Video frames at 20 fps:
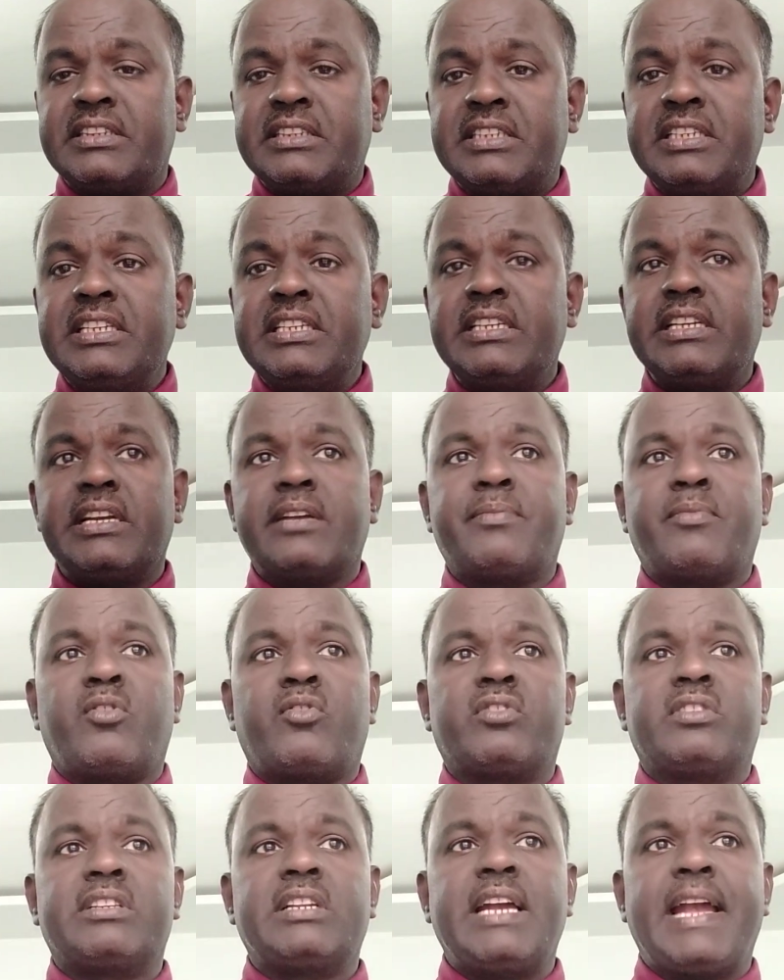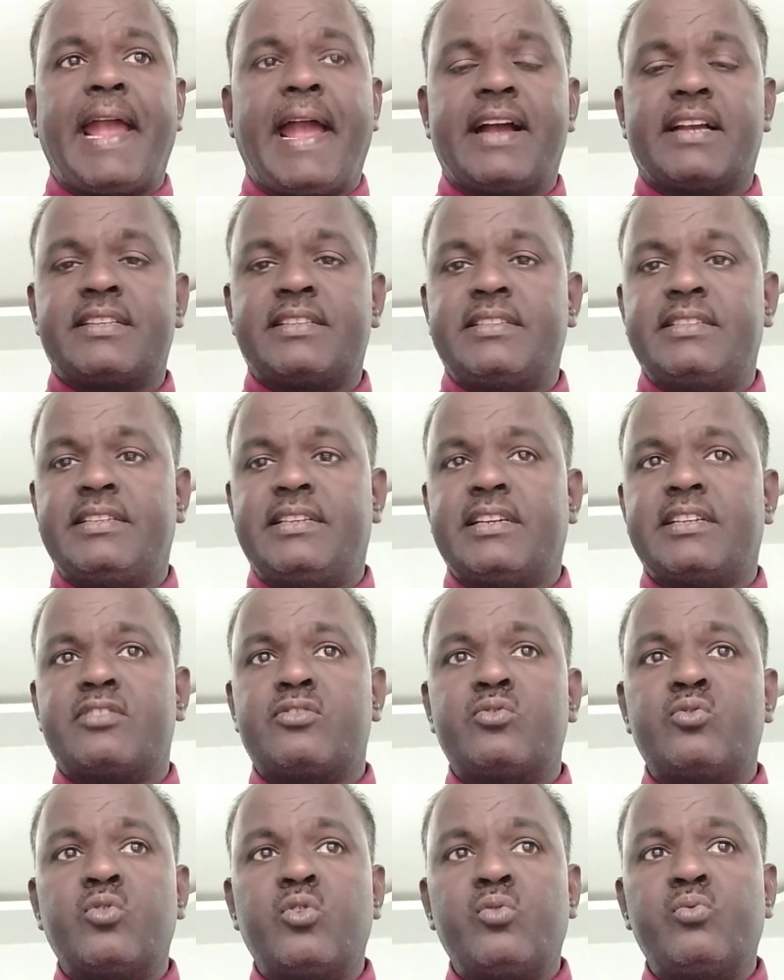think about the
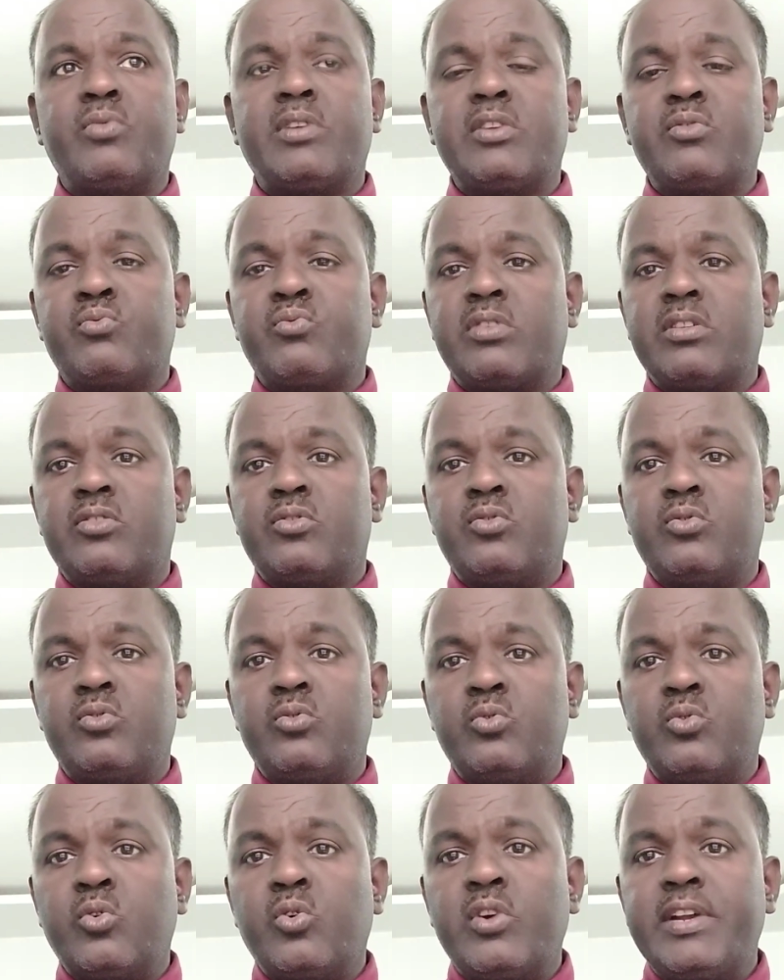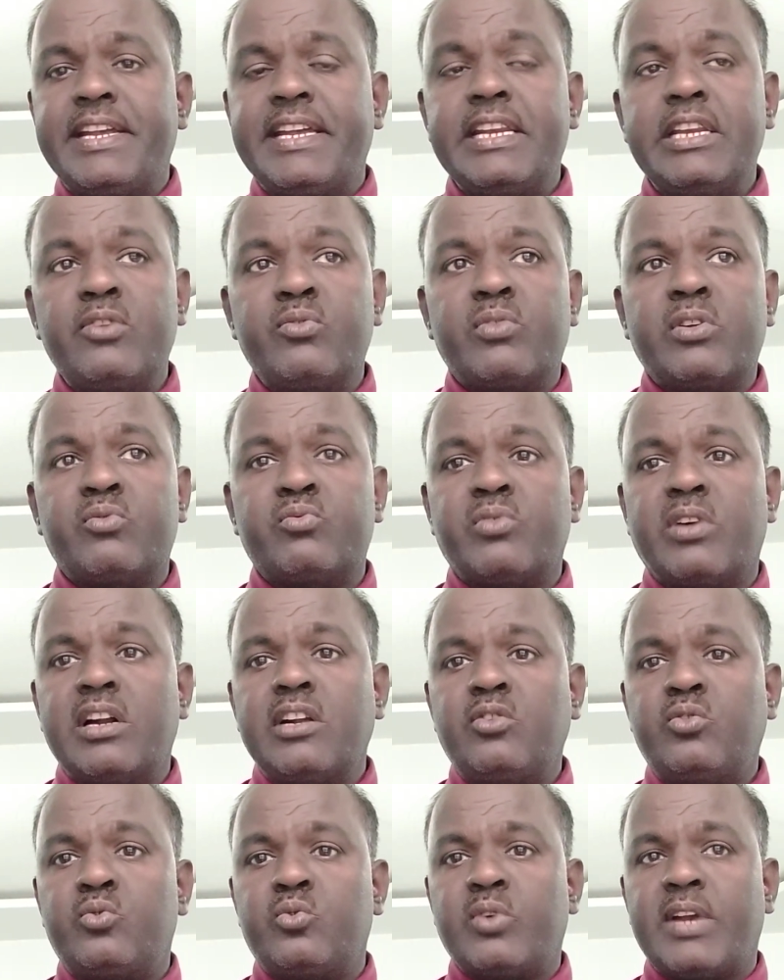accidents. No anyone
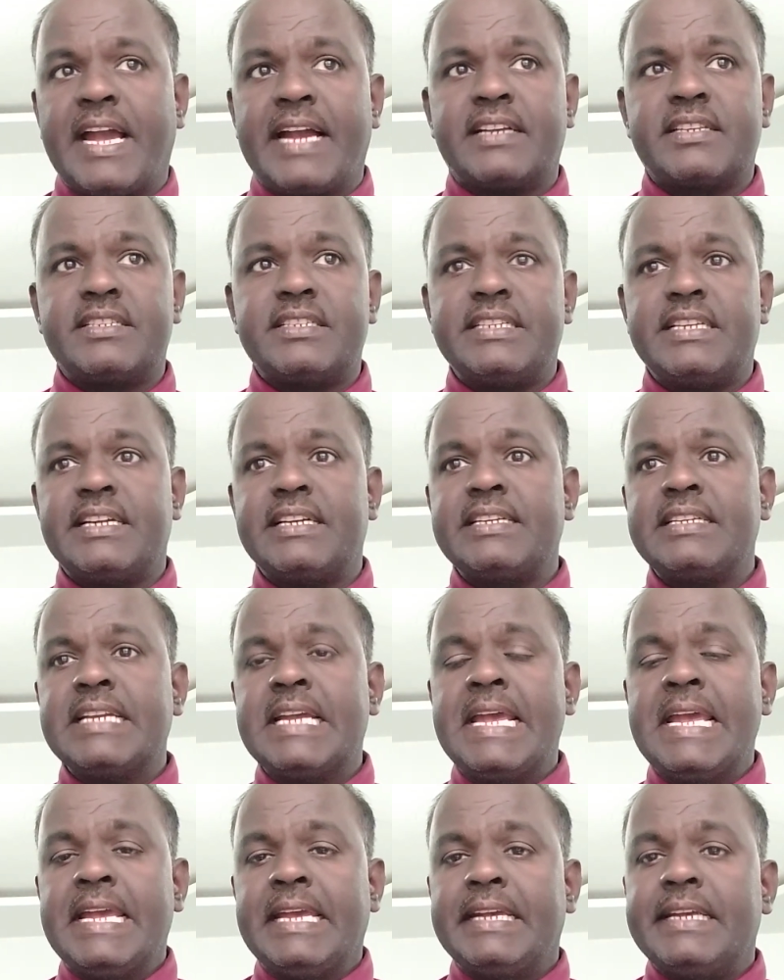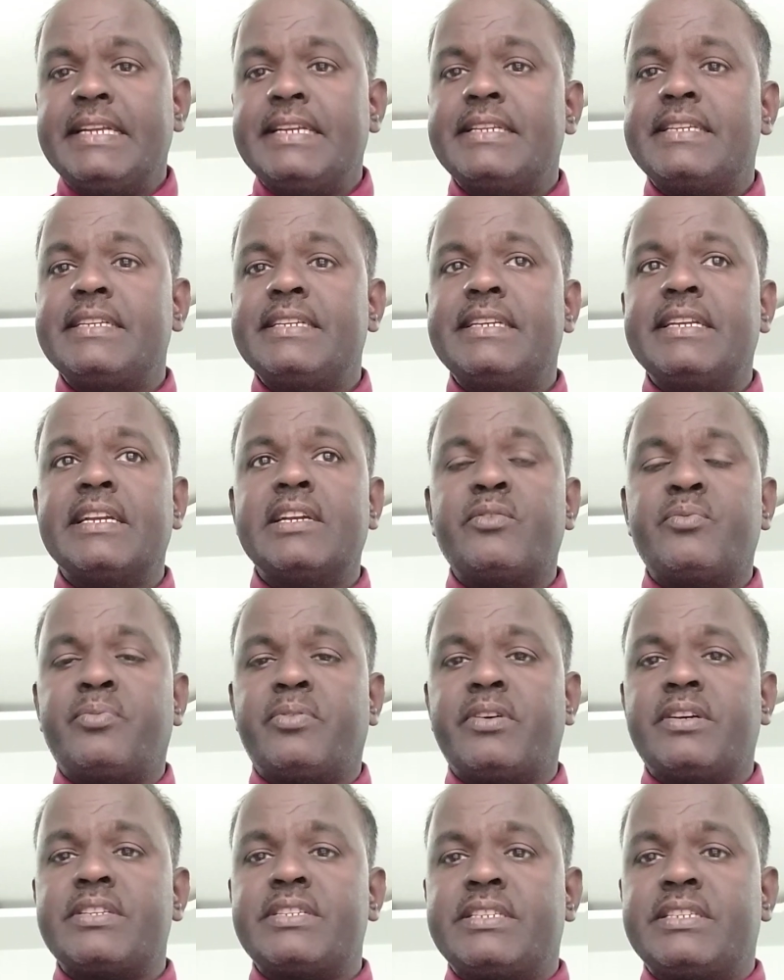want to incident,
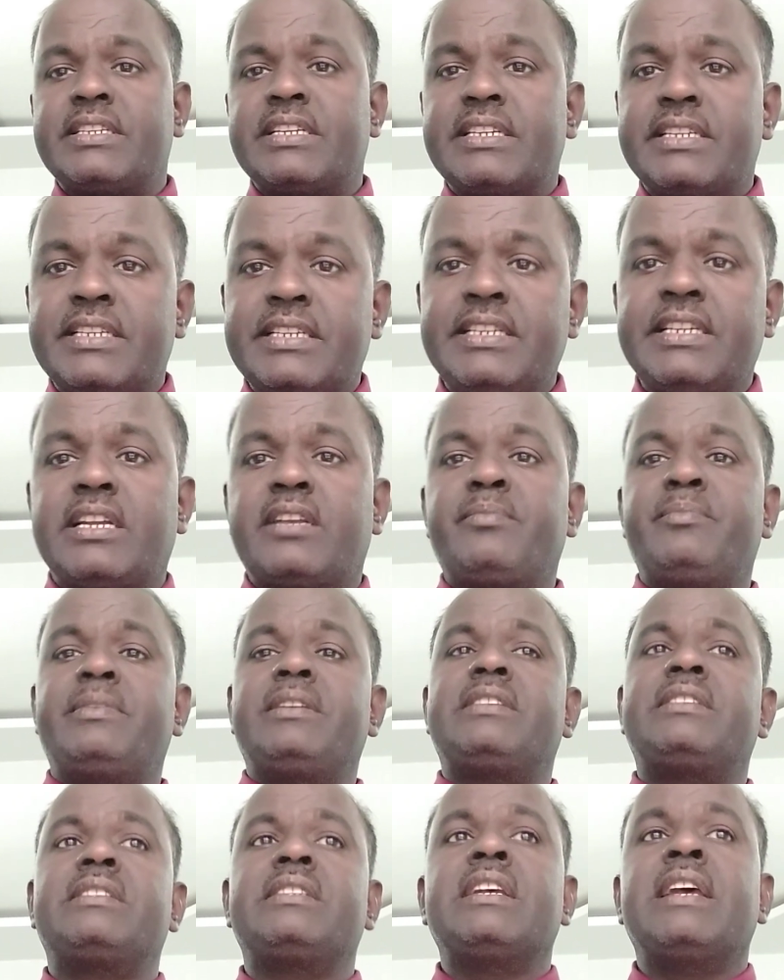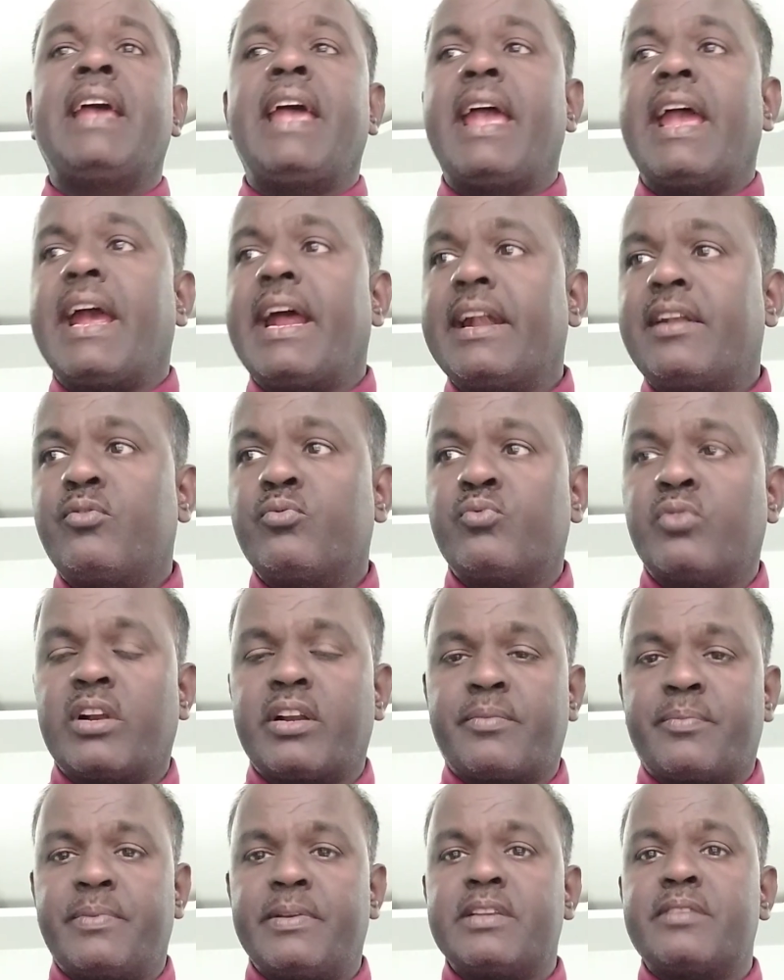first aid, near miss at
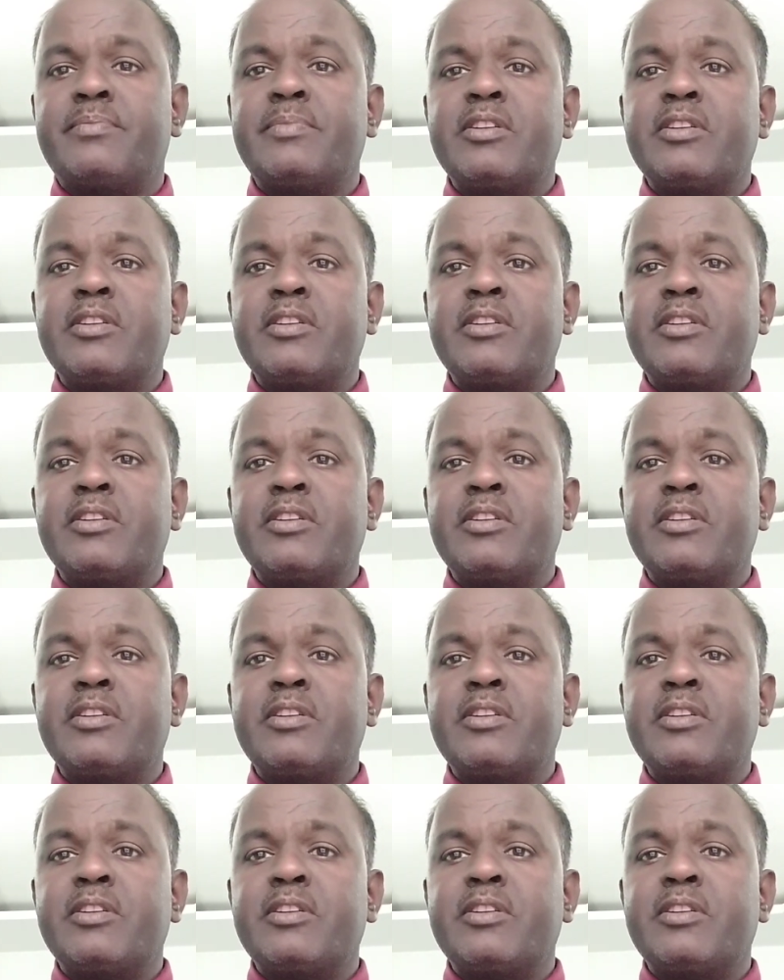workplace.